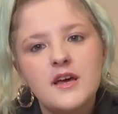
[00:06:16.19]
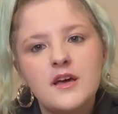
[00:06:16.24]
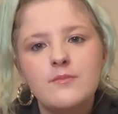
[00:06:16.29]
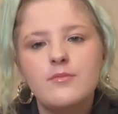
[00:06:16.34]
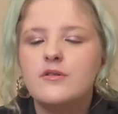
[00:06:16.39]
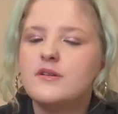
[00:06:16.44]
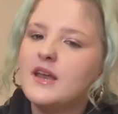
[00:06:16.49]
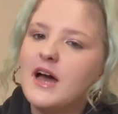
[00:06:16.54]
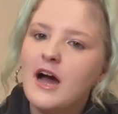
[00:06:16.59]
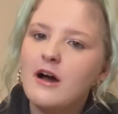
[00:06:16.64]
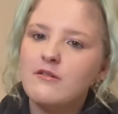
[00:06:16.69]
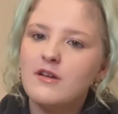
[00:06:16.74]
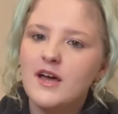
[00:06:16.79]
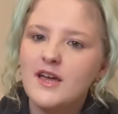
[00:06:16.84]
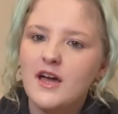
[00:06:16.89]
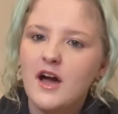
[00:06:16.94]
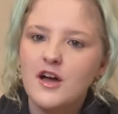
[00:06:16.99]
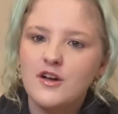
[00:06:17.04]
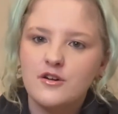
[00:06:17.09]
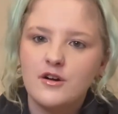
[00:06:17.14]
But now,
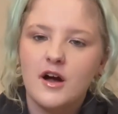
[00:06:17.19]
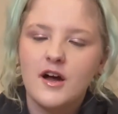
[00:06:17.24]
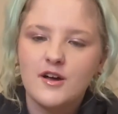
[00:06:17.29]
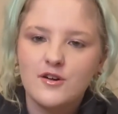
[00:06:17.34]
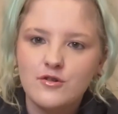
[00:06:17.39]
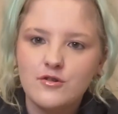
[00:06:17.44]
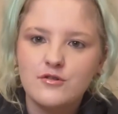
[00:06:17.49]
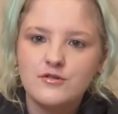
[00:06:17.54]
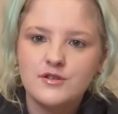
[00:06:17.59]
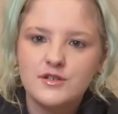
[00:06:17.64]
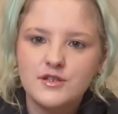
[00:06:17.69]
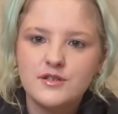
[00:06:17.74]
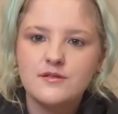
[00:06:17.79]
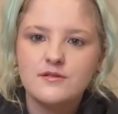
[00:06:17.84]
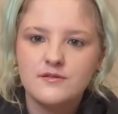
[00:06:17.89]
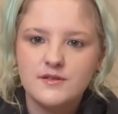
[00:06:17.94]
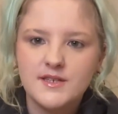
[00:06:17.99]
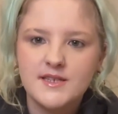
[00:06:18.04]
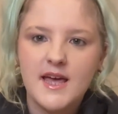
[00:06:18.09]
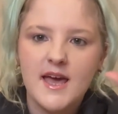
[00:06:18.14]
like, I could
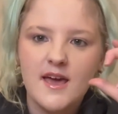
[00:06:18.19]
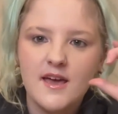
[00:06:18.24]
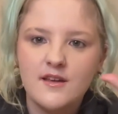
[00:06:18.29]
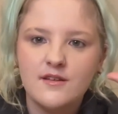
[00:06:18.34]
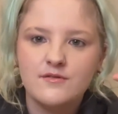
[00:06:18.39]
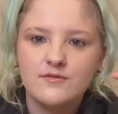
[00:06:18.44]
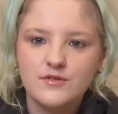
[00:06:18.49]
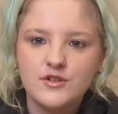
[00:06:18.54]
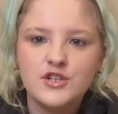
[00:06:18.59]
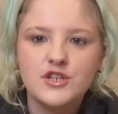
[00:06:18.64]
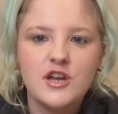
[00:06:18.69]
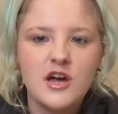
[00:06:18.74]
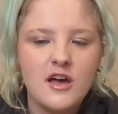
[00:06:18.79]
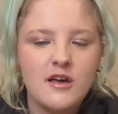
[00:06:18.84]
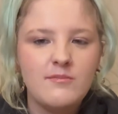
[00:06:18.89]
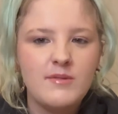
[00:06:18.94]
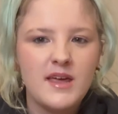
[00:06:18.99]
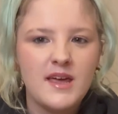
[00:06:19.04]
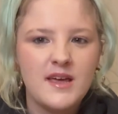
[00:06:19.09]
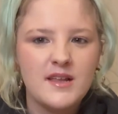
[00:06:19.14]
sit and, do you know what
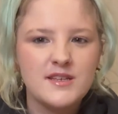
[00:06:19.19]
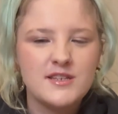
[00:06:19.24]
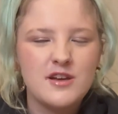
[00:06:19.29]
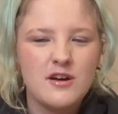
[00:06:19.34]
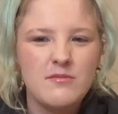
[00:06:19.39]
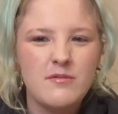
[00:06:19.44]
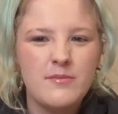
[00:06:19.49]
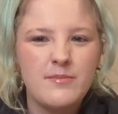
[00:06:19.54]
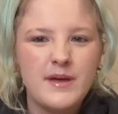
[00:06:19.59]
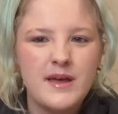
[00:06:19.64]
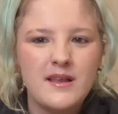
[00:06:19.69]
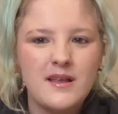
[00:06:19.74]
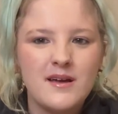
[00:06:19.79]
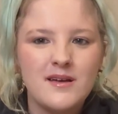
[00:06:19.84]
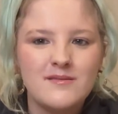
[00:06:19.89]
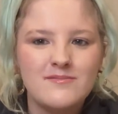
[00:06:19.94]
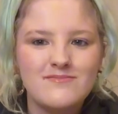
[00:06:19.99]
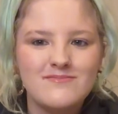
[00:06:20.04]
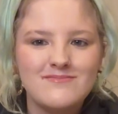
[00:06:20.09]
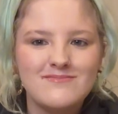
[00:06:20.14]
I mean? So I'm a bit
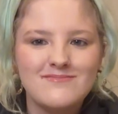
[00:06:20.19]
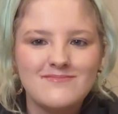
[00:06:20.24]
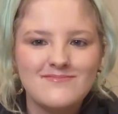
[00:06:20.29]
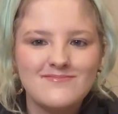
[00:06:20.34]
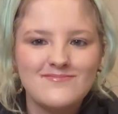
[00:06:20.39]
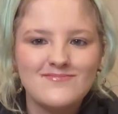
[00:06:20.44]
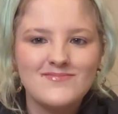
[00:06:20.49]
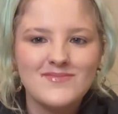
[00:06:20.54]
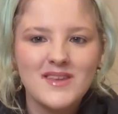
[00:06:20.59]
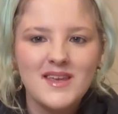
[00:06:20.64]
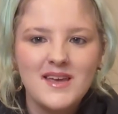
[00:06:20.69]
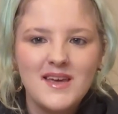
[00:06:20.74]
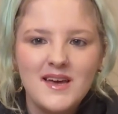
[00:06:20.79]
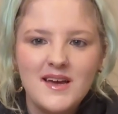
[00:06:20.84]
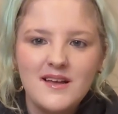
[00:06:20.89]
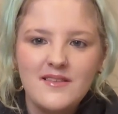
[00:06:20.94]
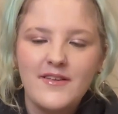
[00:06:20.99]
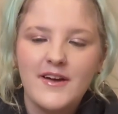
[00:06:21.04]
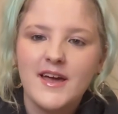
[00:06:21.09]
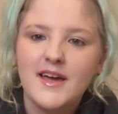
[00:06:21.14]
like,
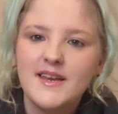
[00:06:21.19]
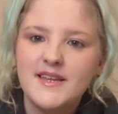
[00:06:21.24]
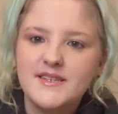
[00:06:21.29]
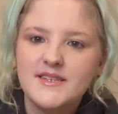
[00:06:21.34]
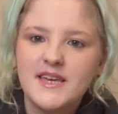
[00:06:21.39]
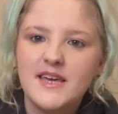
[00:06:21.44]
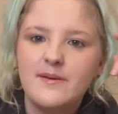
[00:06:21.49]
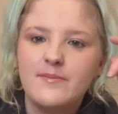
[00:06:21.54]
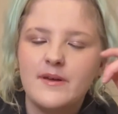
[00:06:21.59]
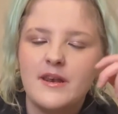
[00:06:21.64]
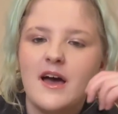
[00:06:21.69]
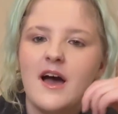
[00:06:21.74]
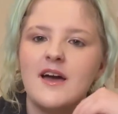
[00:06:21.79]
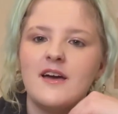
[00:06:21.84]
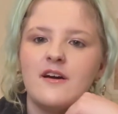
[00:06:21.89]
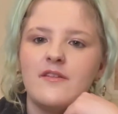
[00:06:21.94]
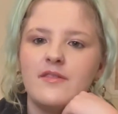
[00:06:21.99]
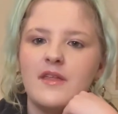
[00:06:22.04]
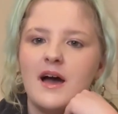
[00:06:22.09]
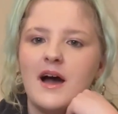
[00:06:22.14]
like I need to keep an eye
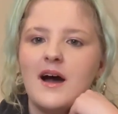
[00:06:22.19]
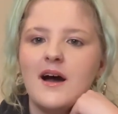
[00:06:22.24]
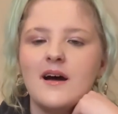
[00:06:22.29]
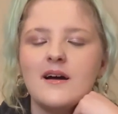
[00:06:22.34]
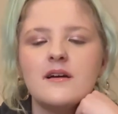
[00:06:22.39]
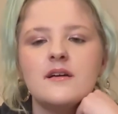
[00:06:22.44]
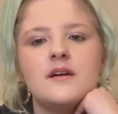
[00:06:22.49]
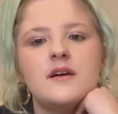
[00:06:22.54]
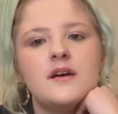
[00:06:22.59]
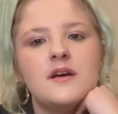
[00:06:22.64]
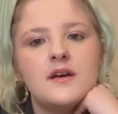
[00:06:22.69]
on that.